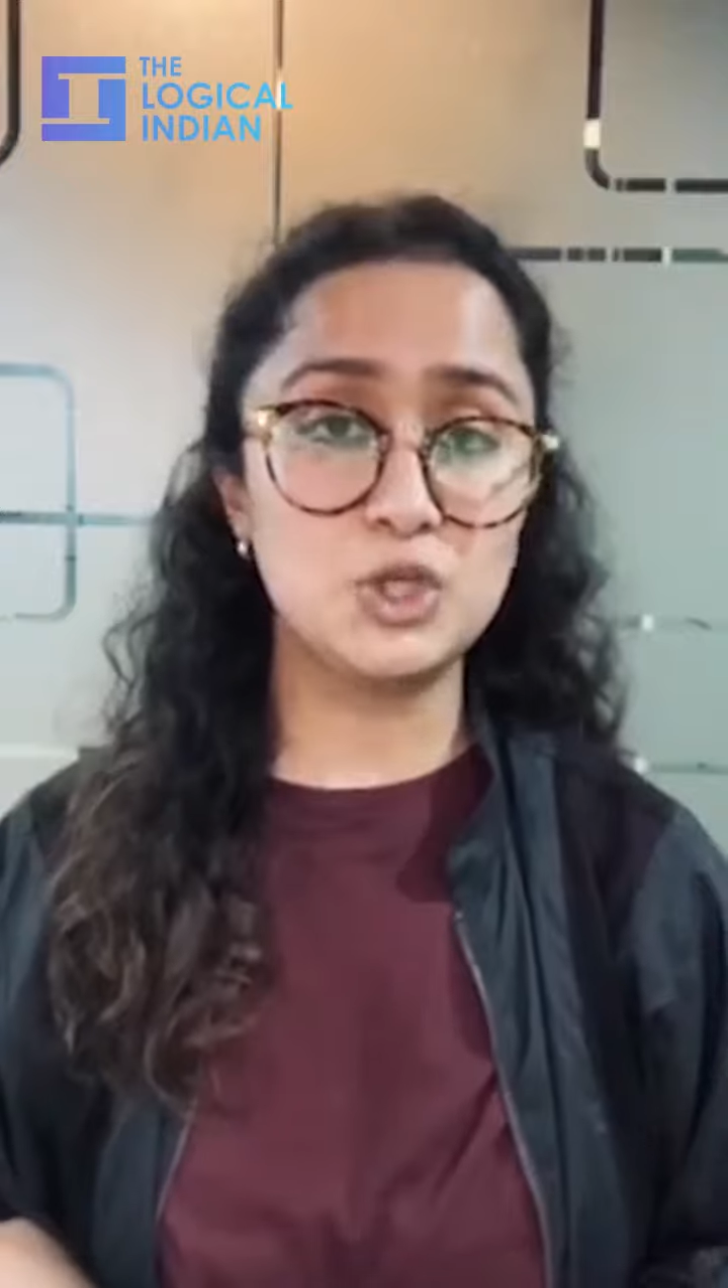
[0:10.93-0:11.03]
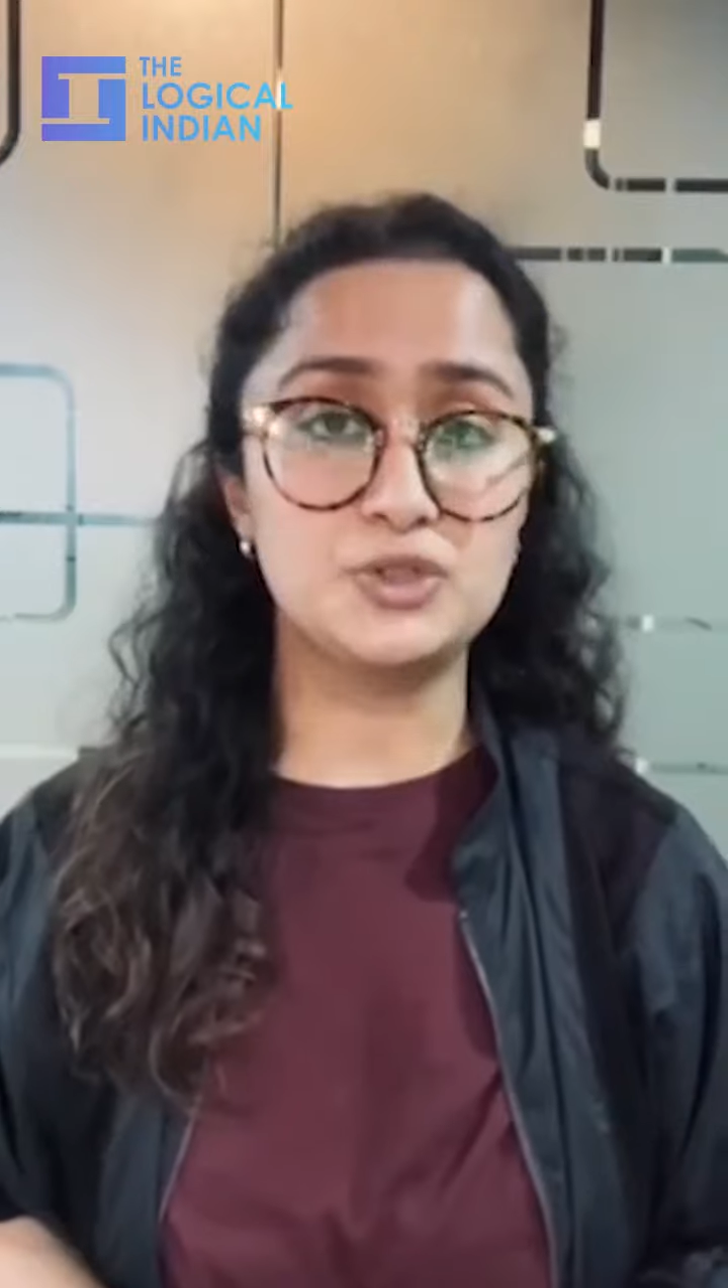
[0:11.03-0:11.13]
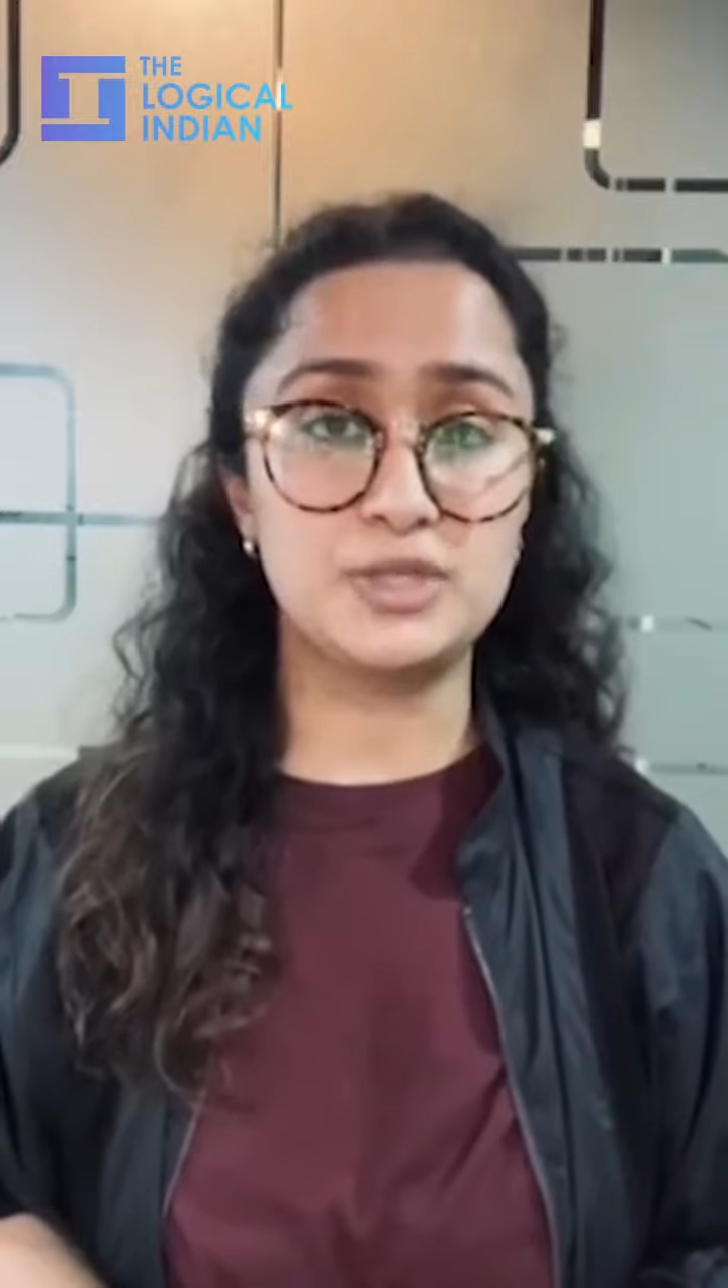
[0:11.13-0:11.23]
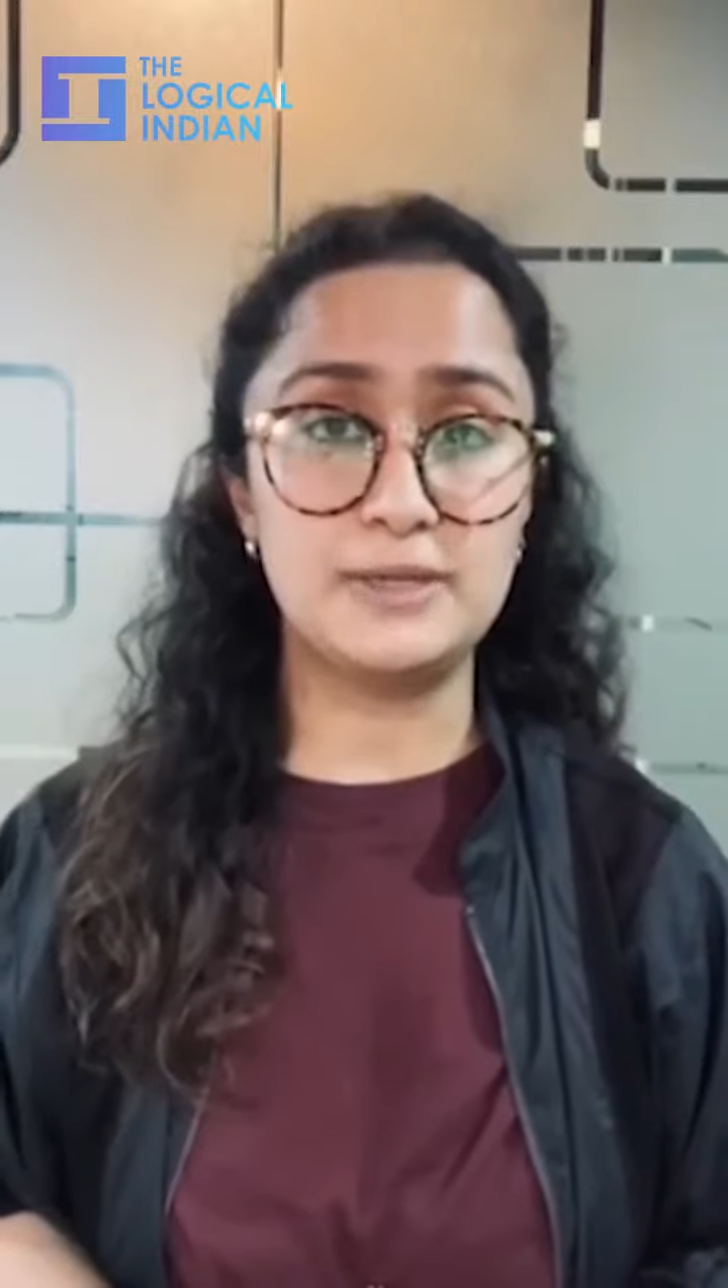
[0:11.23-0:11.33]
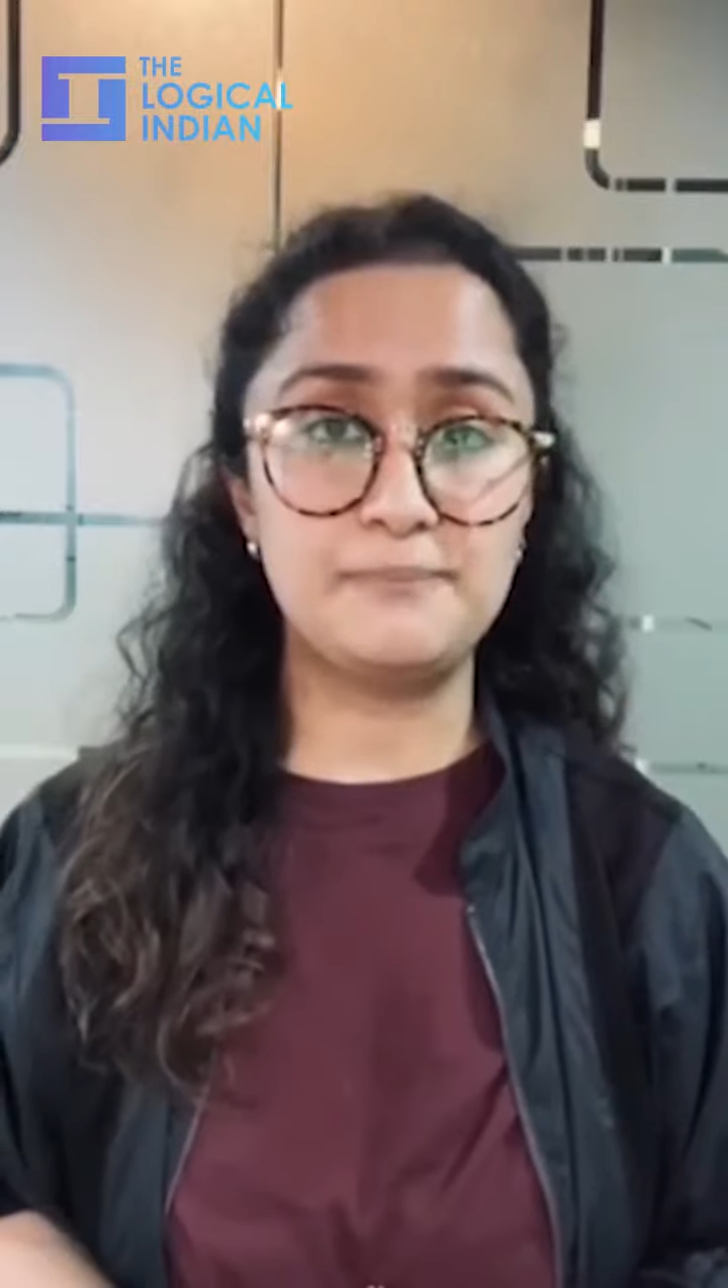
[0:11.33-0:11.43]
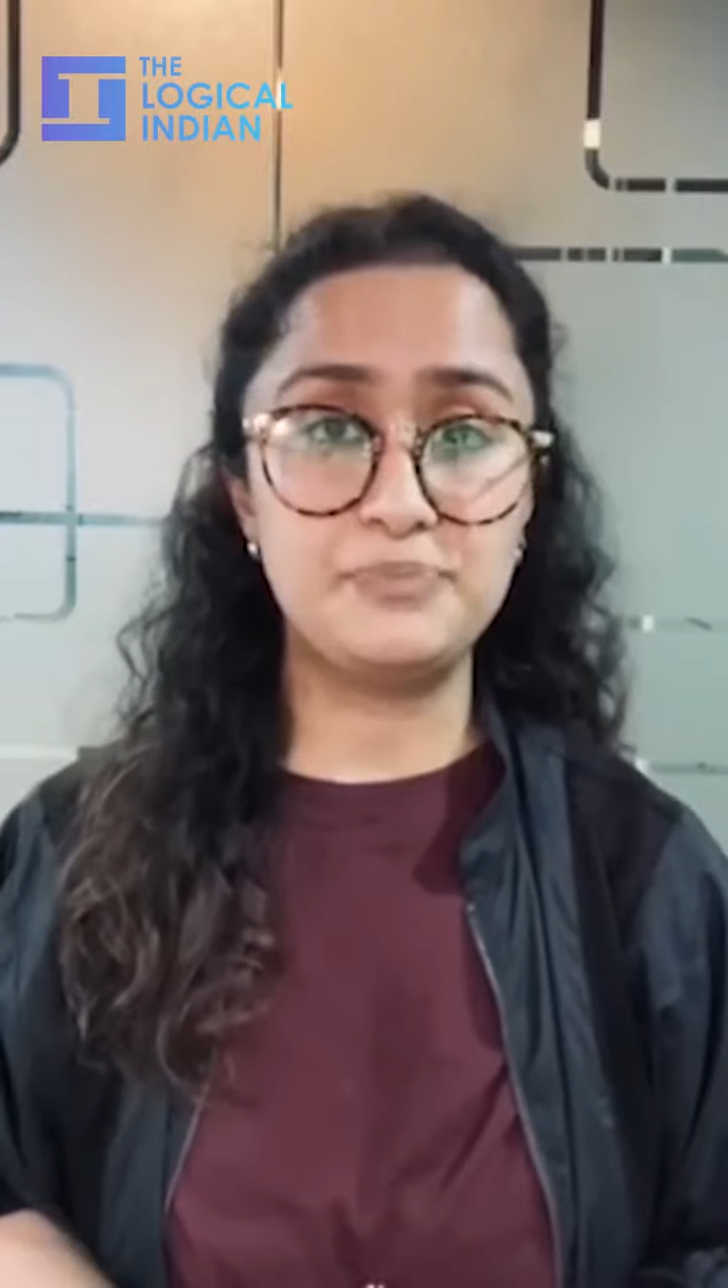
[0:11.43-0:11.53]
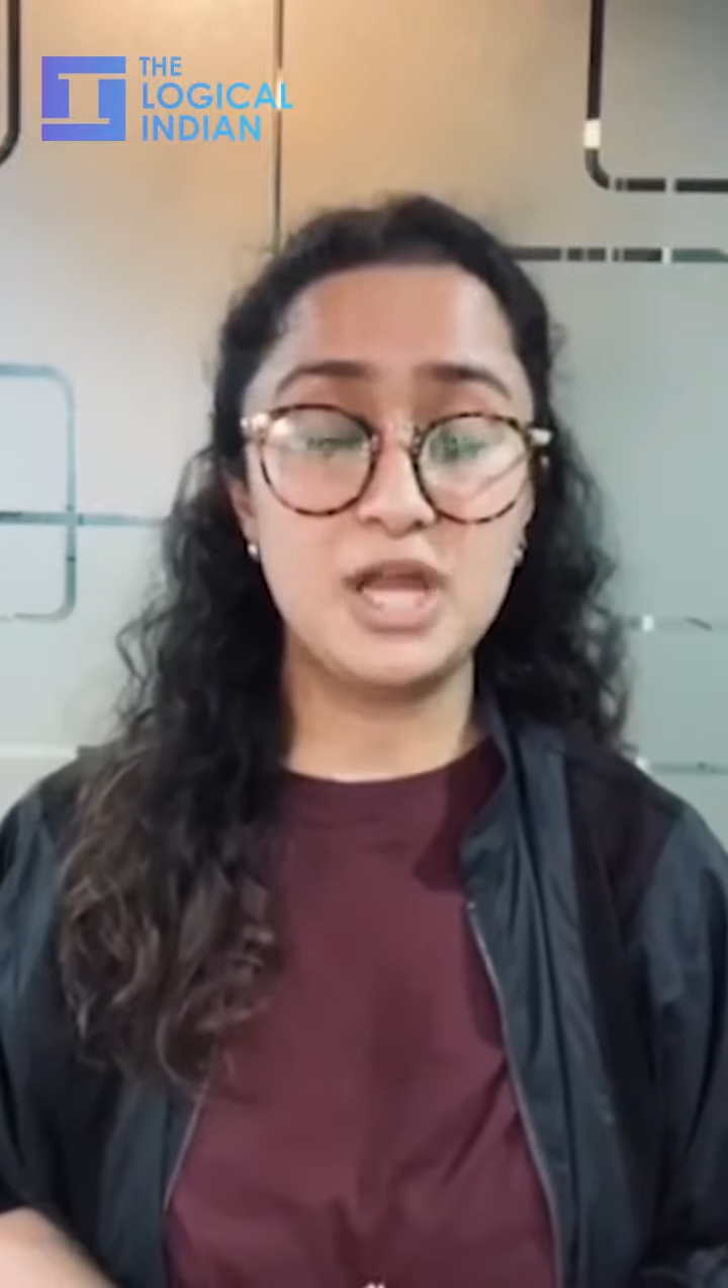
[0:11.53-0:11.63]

Choudhary.